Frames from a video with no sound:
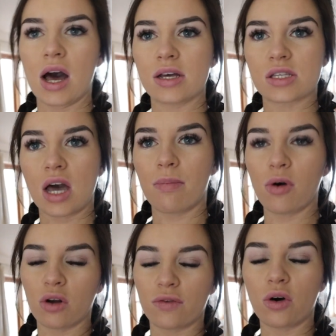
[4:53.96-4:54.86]
as a
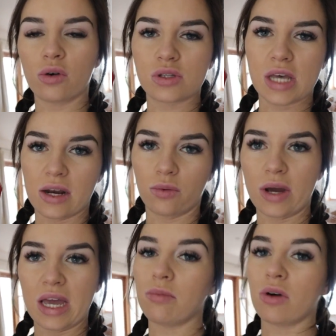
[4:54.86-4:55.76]
bowl of oats and
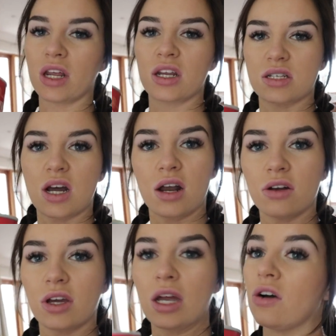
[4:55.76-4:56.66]
whey, but it is not
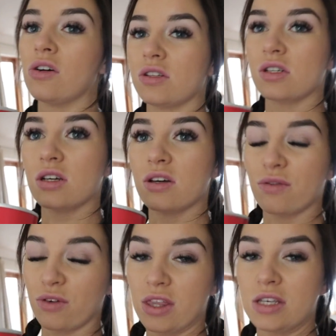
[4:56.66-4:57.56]
looking good for